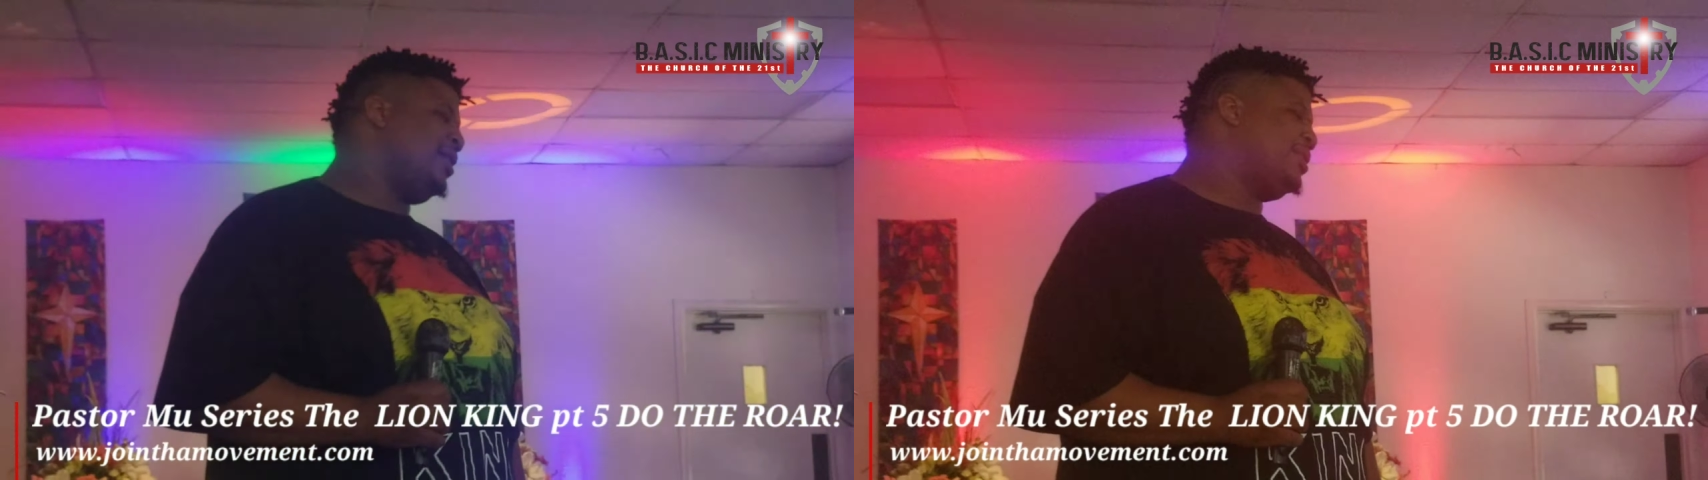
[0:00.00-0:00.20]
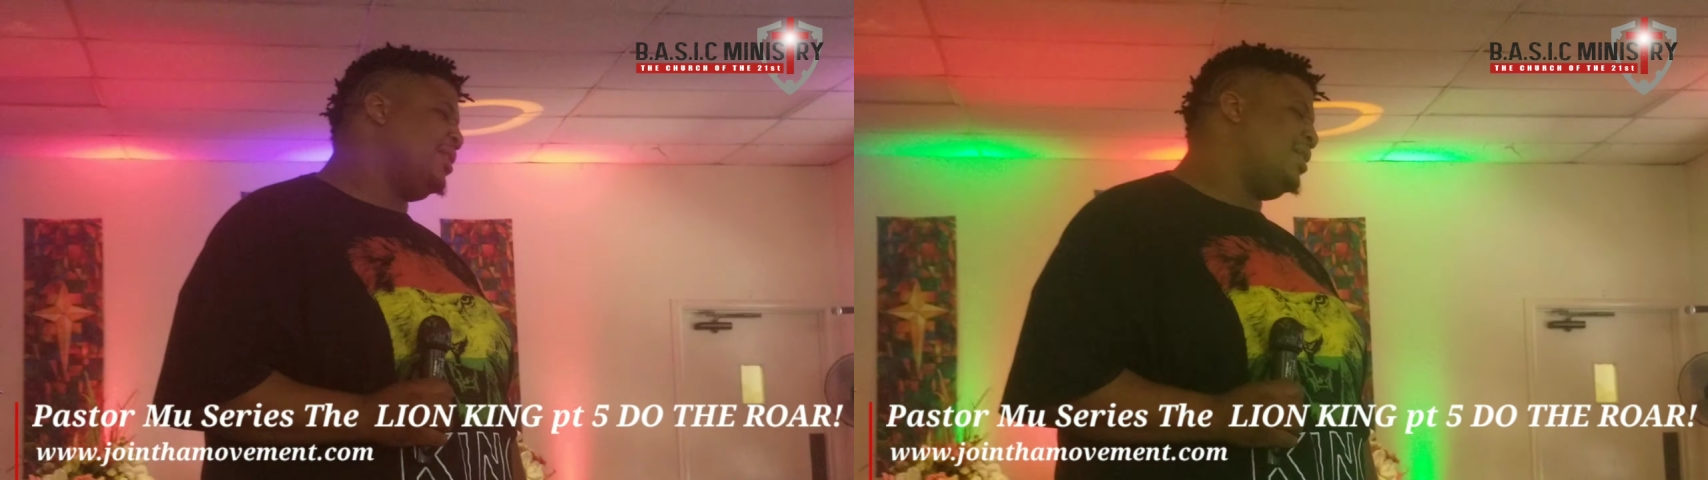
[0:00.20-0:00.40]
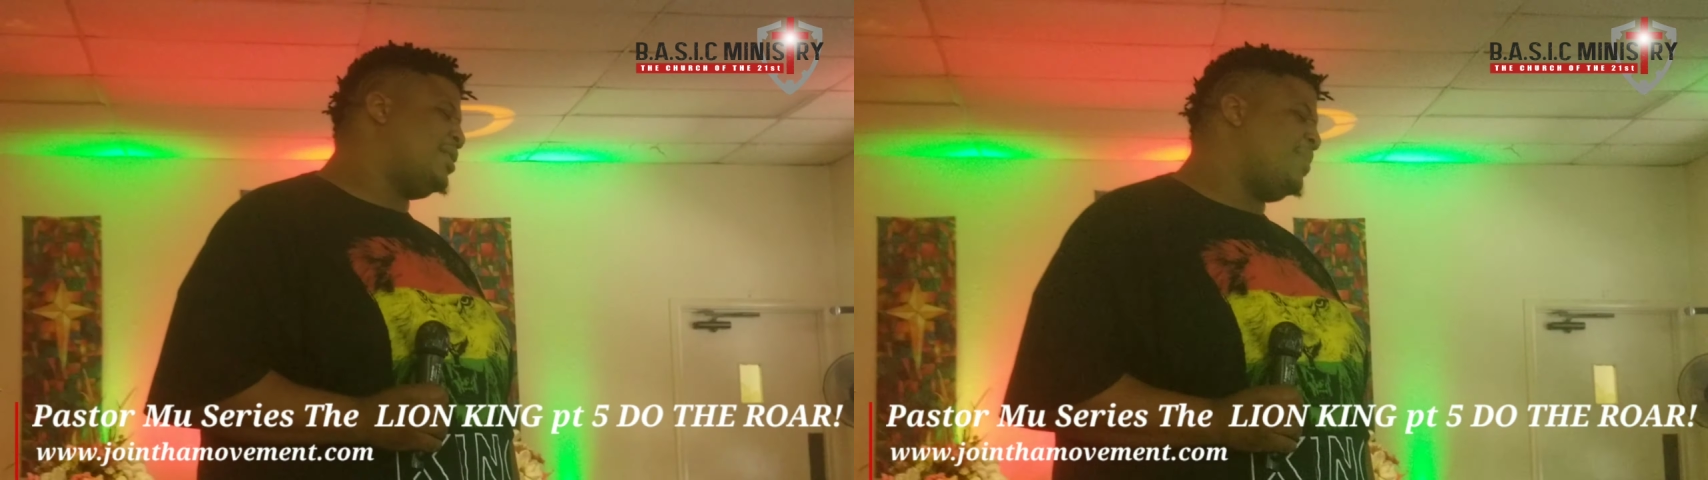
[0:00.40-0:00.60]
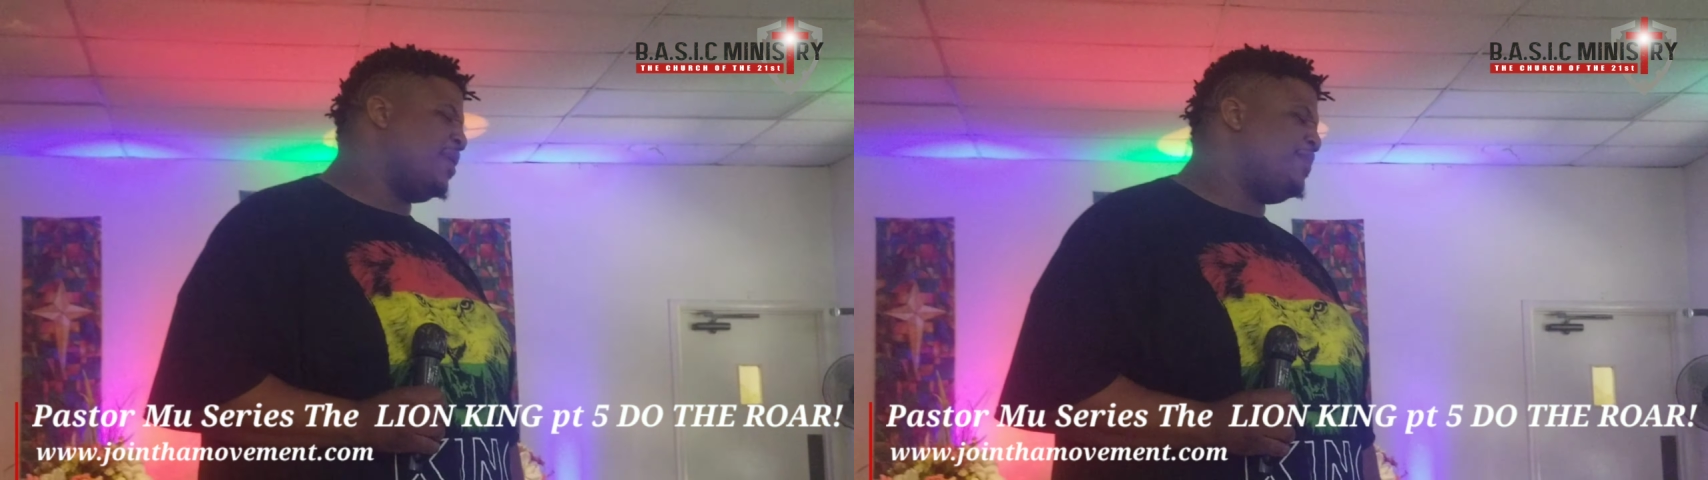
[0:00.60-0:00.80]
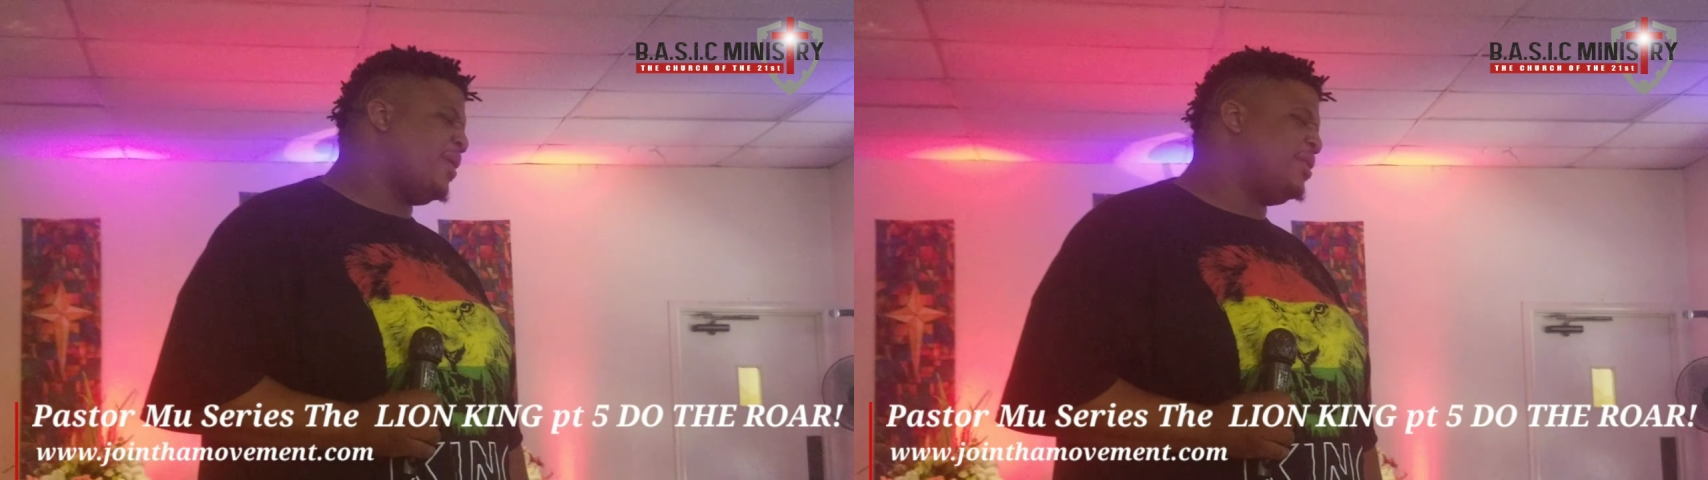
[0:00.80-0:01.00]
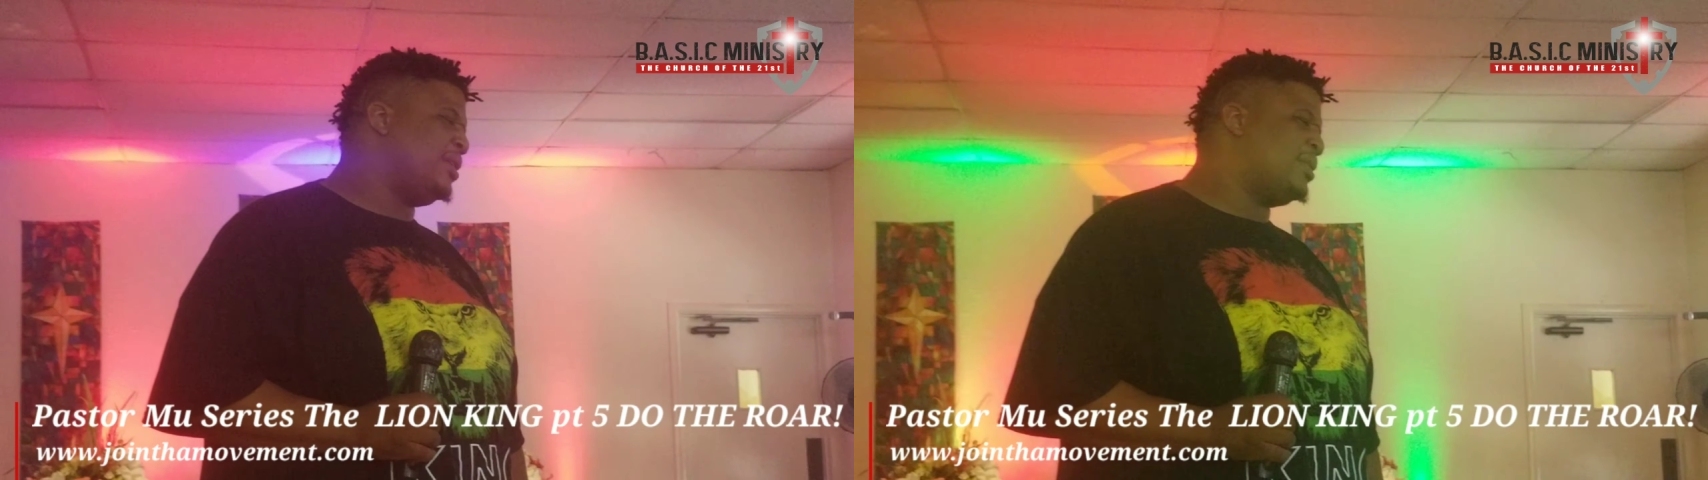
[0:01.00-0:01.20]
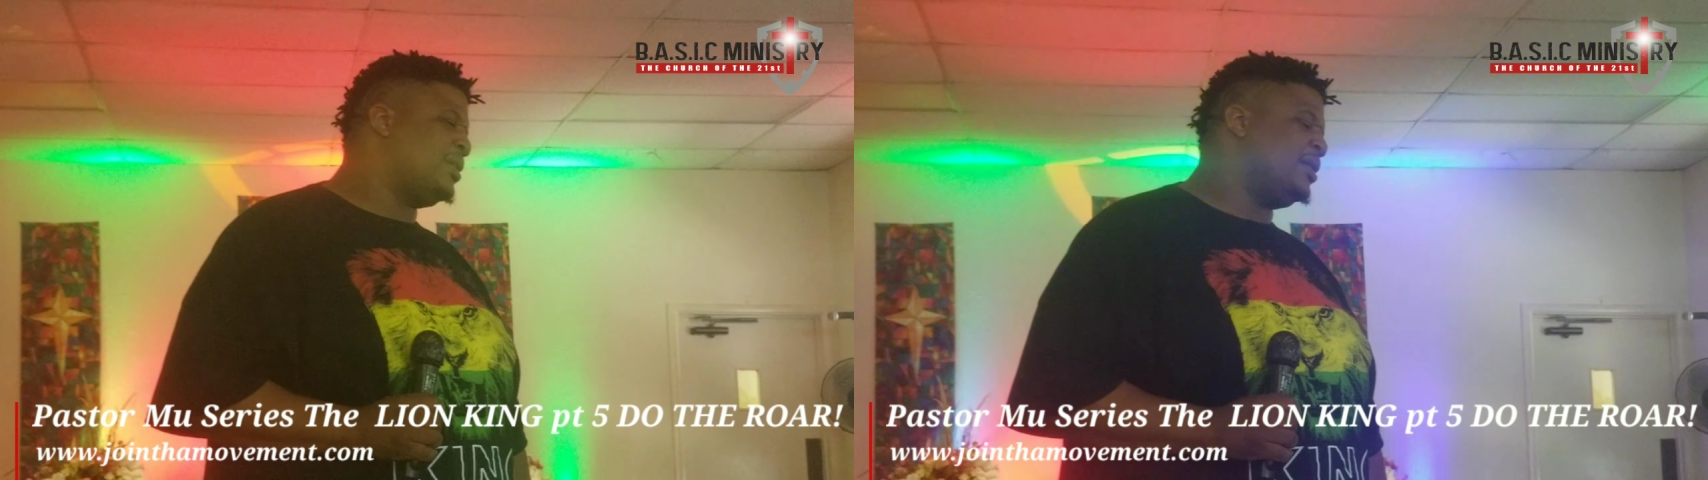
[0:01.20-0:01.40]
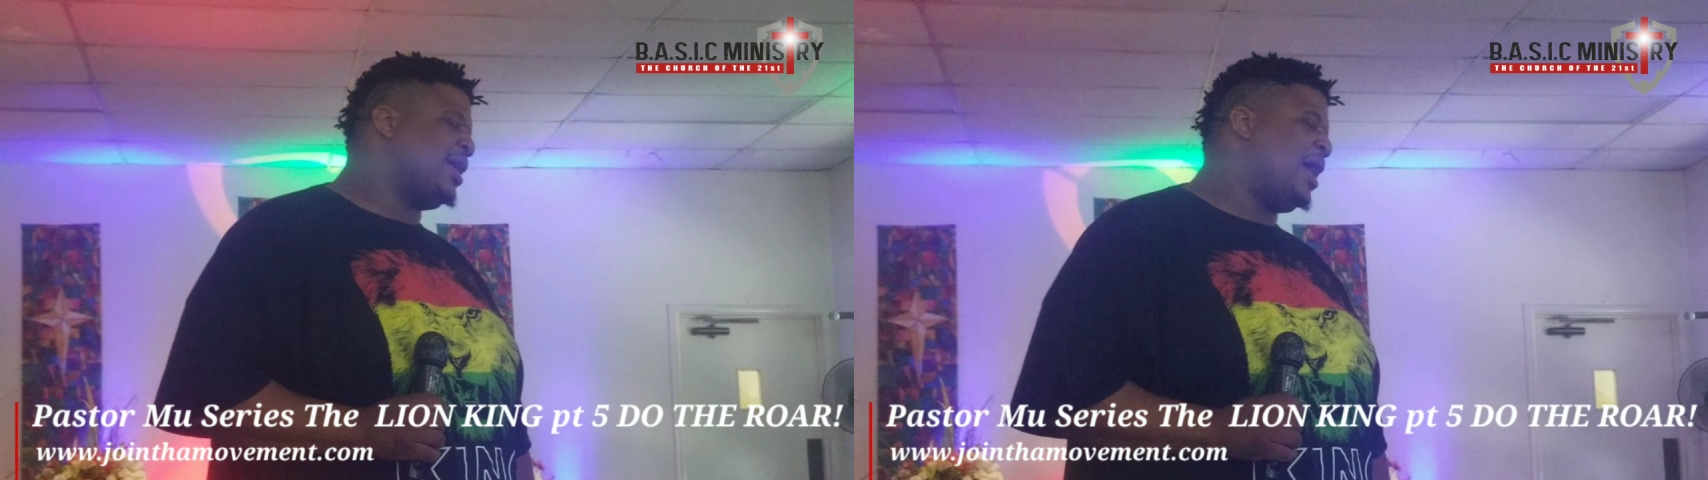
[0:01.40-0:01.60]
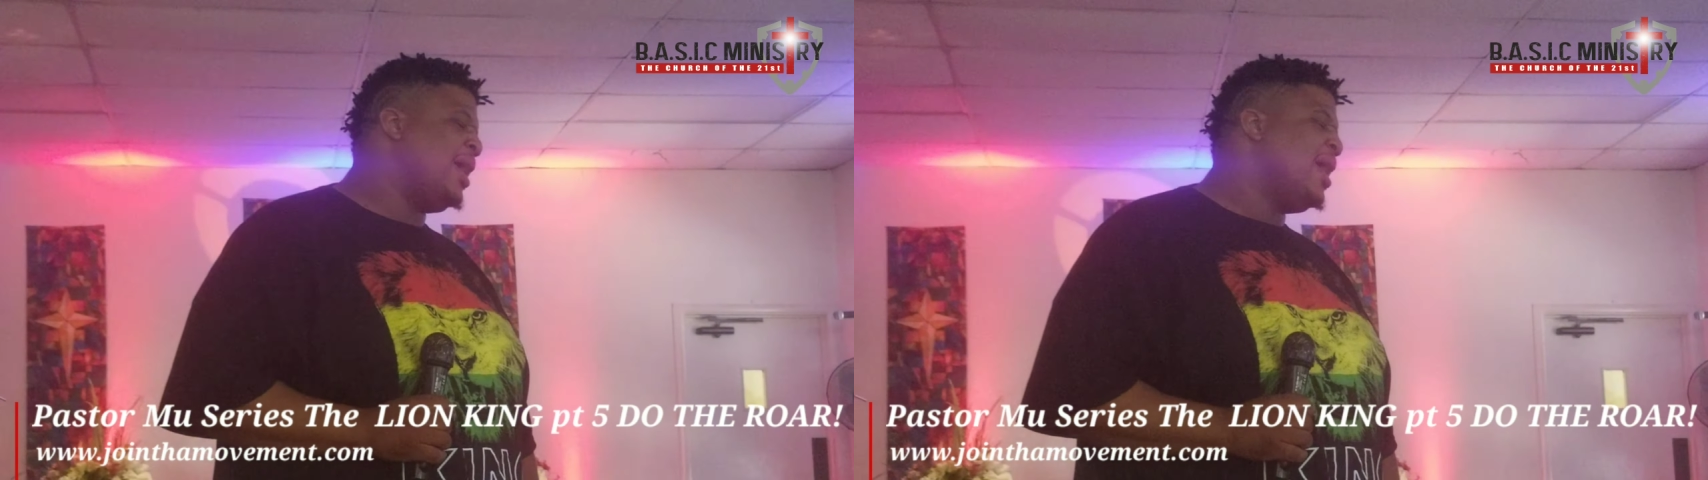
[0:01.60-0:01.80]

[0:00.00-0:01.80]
listening to me, brothers and sisters?